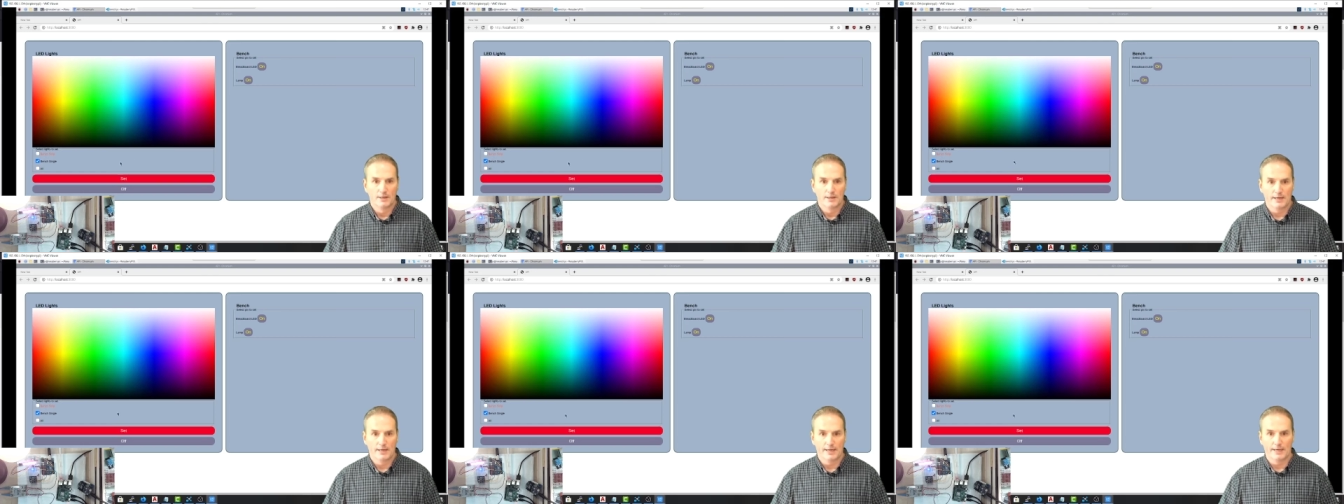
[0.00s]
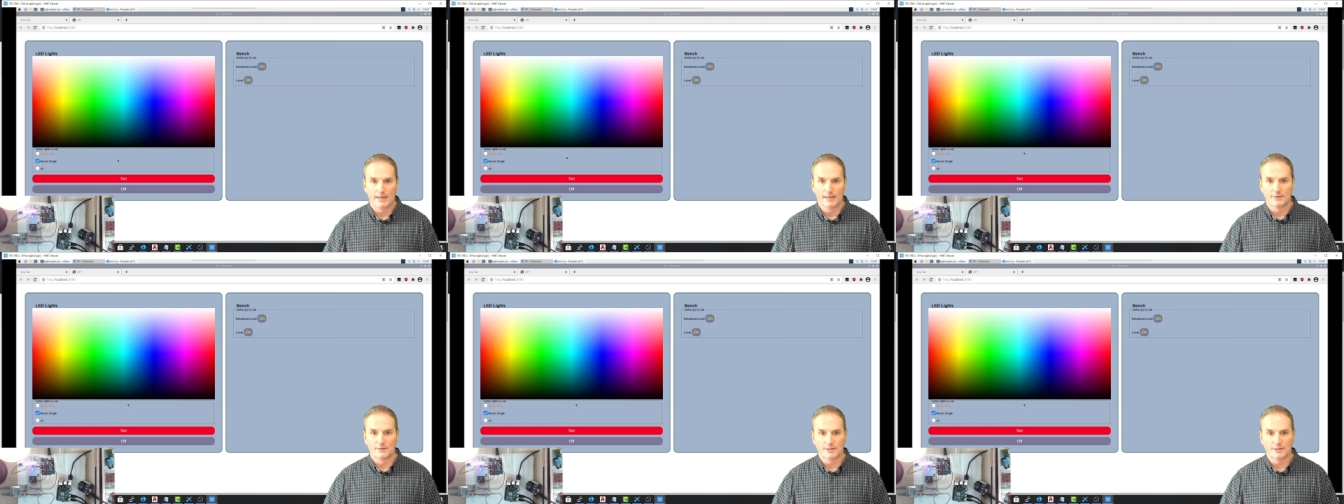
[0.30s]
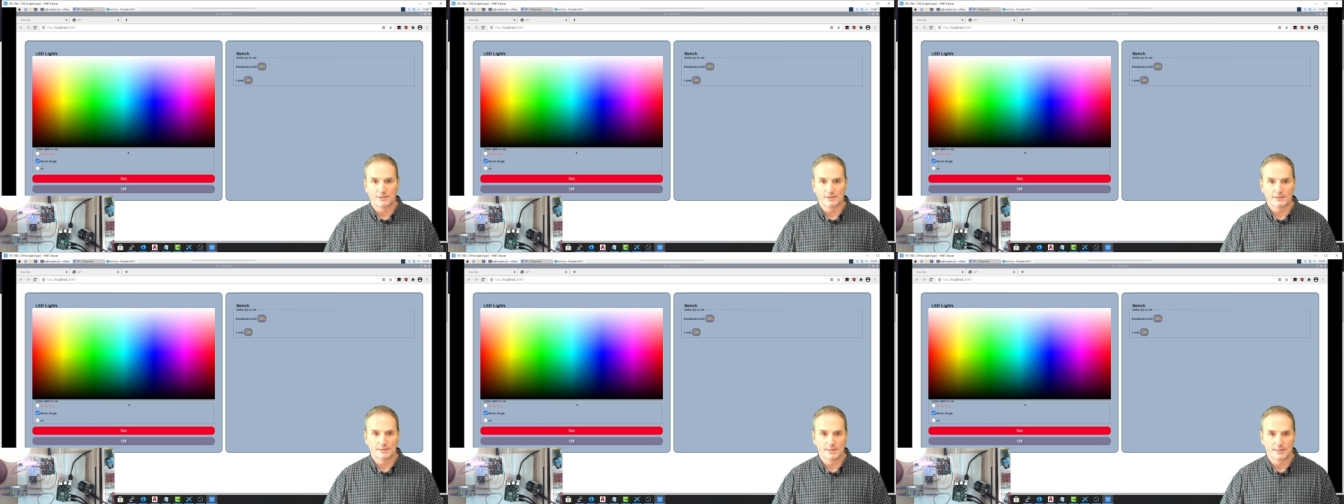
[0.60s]
and
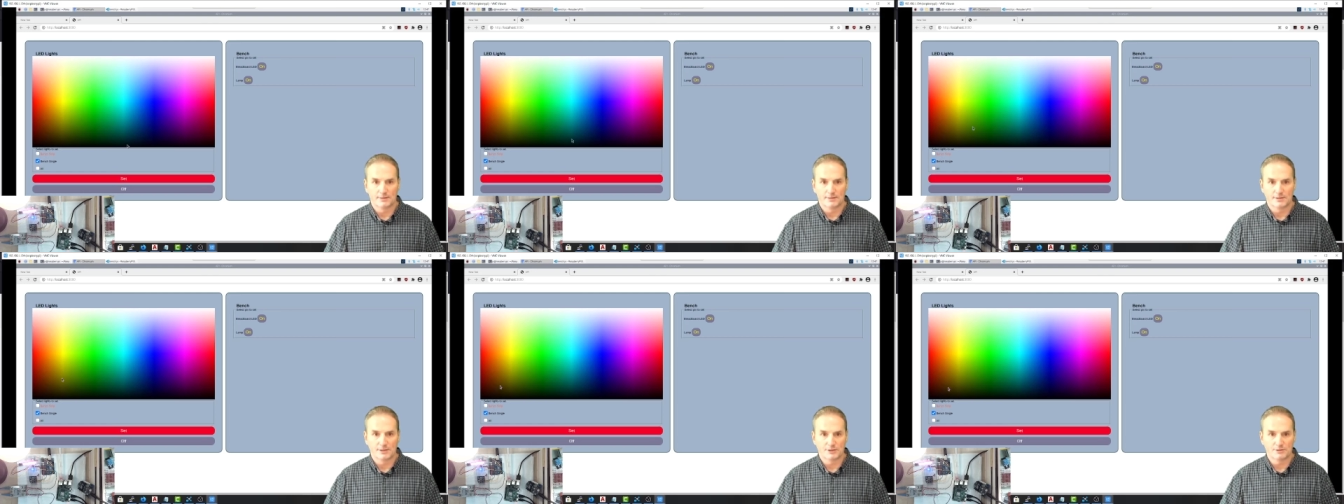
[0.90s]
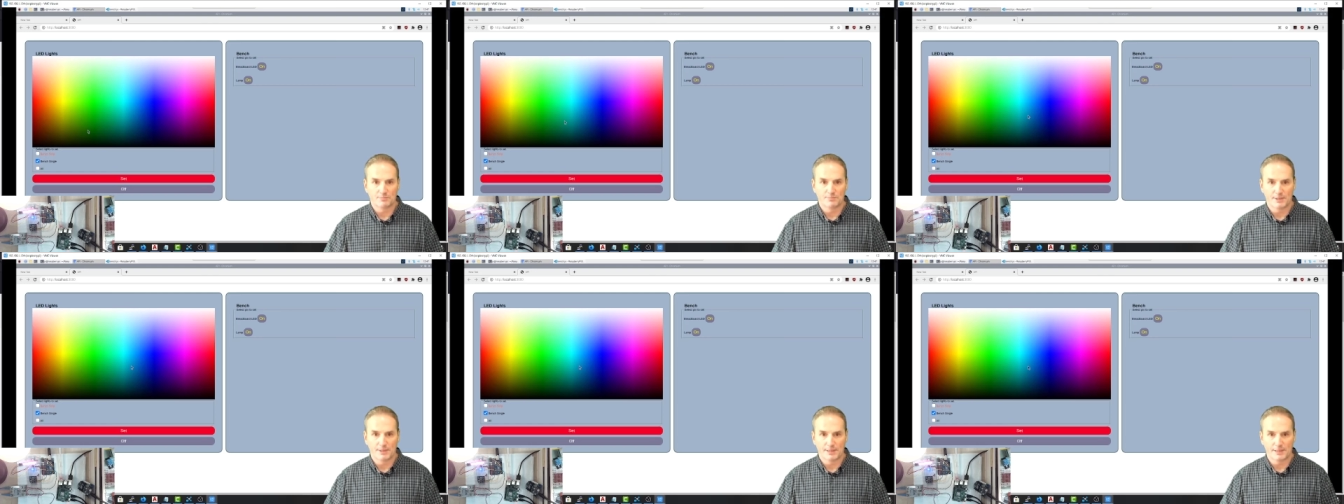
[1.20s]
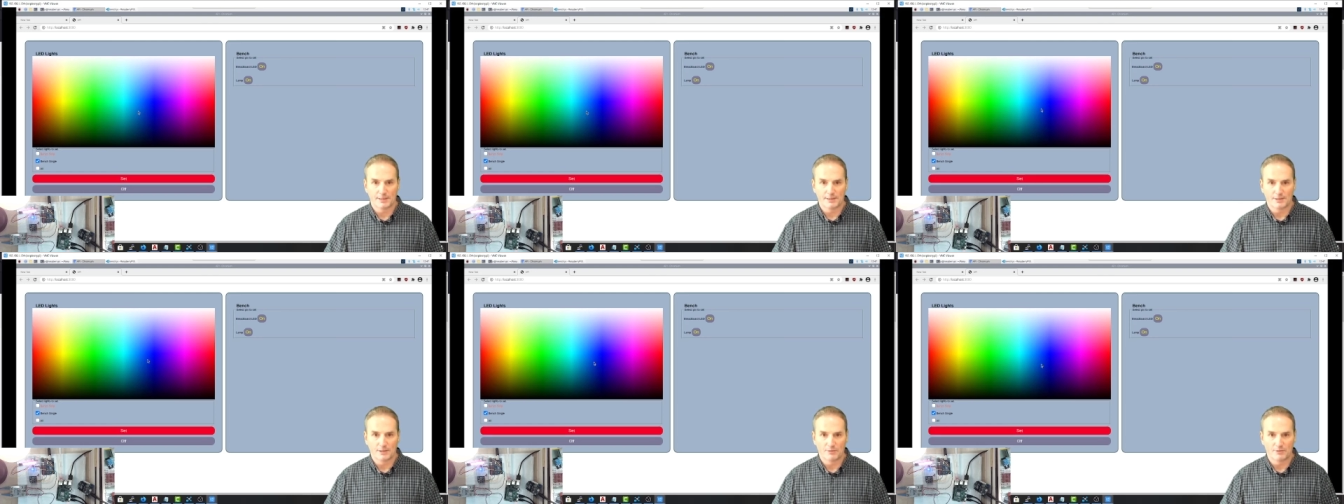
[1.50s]
let's pick
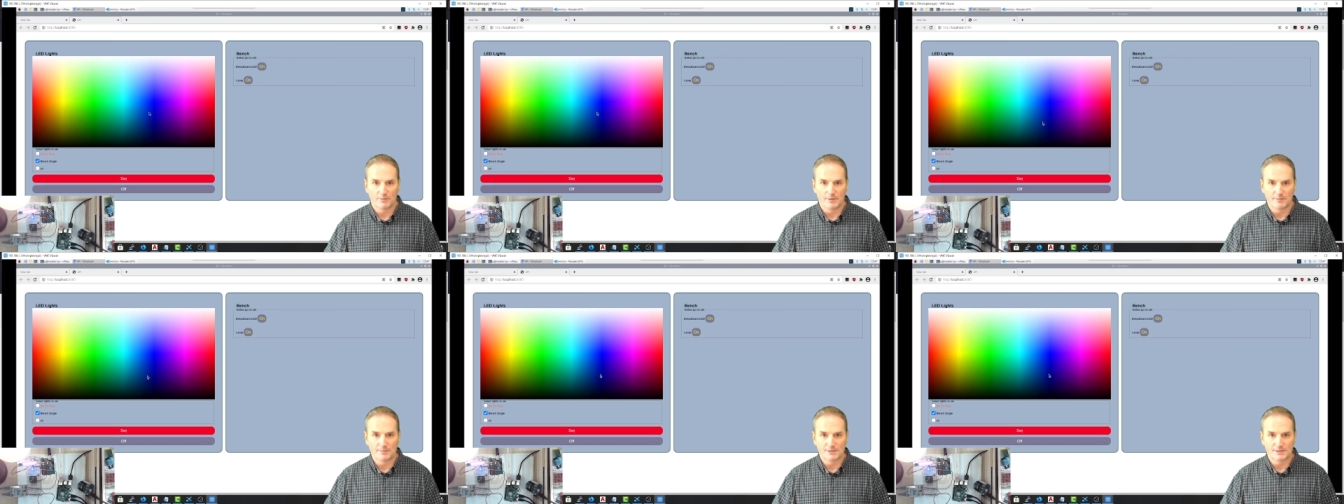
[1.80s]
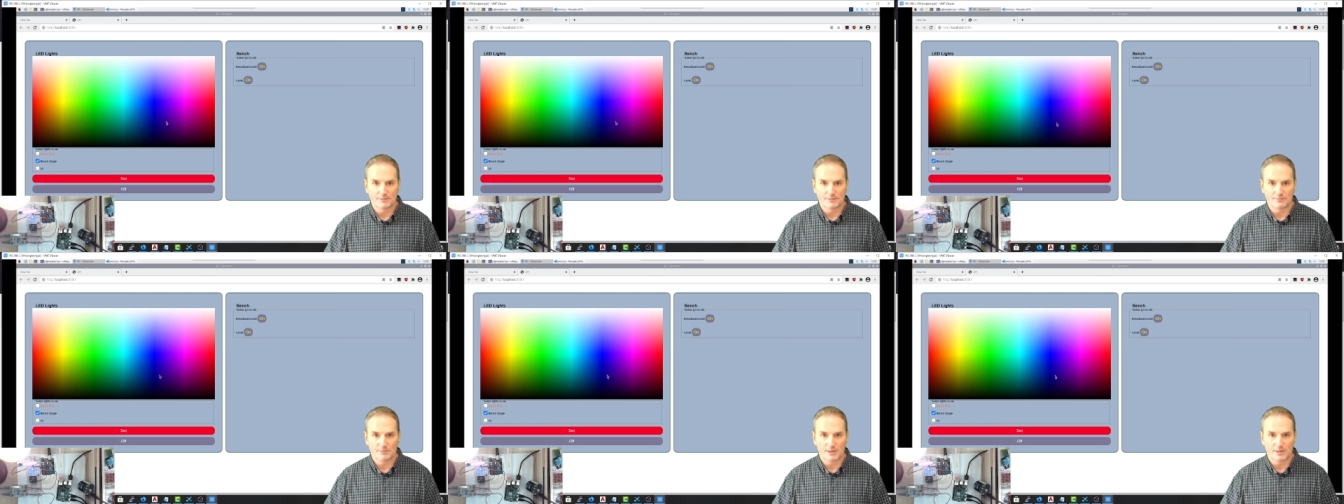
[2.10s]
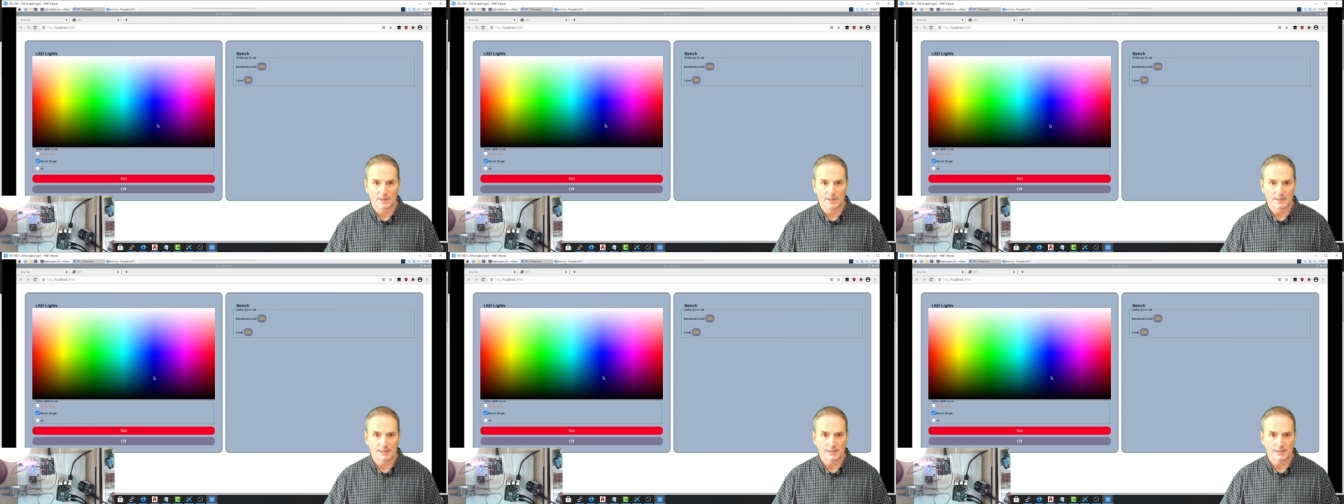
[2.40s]
maybe something
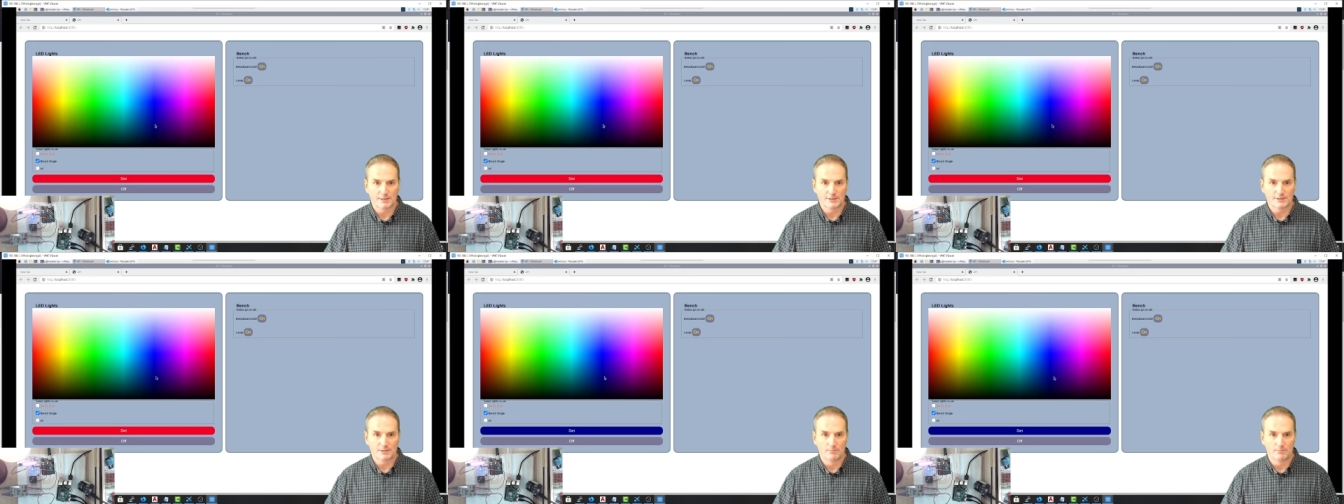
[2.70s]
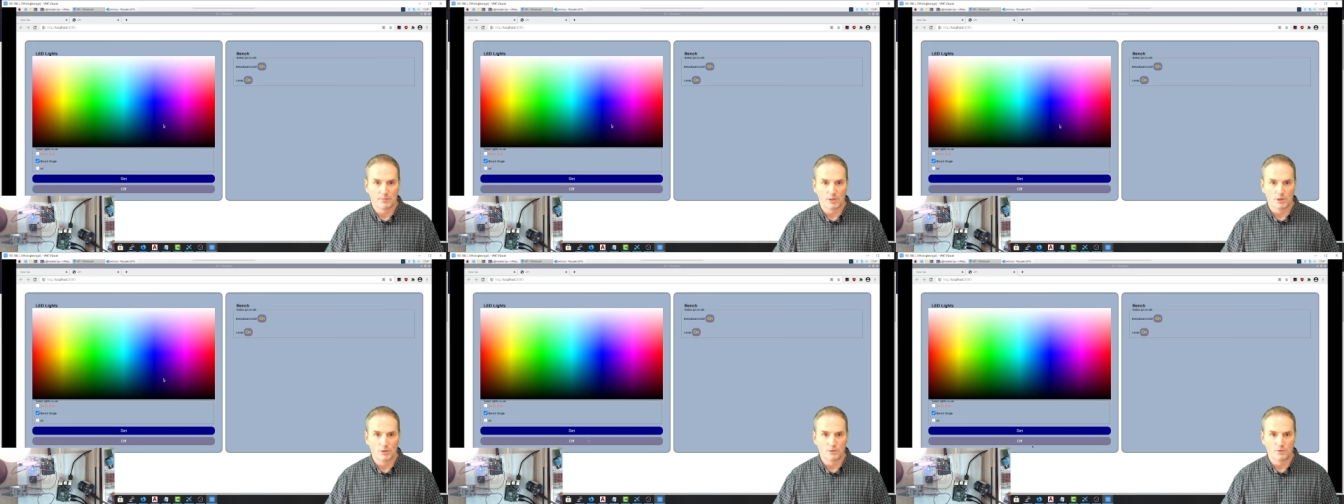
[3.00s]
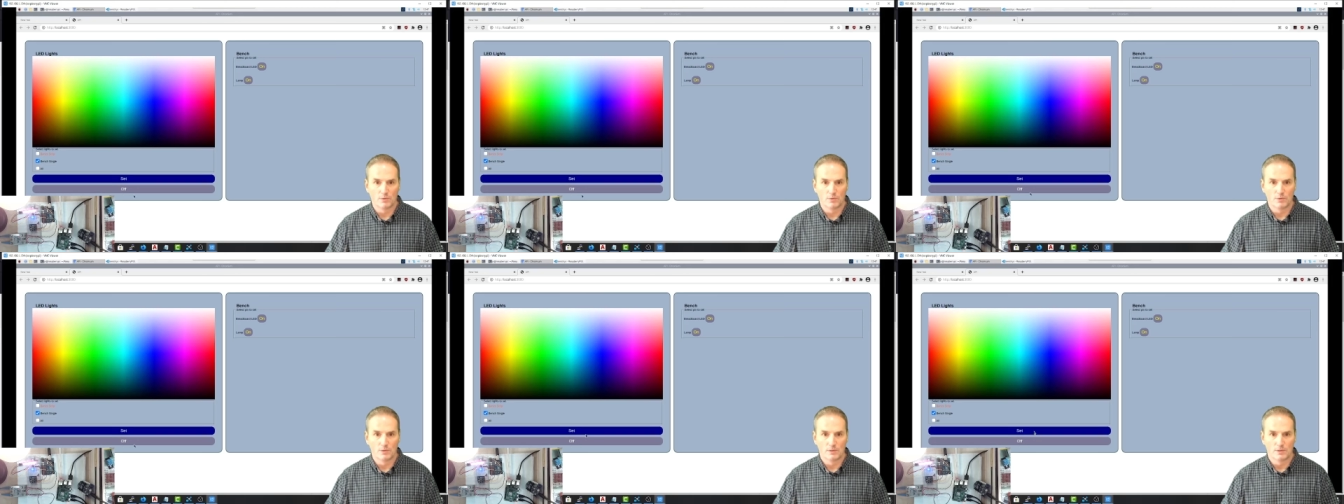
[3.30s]
like nice and blue,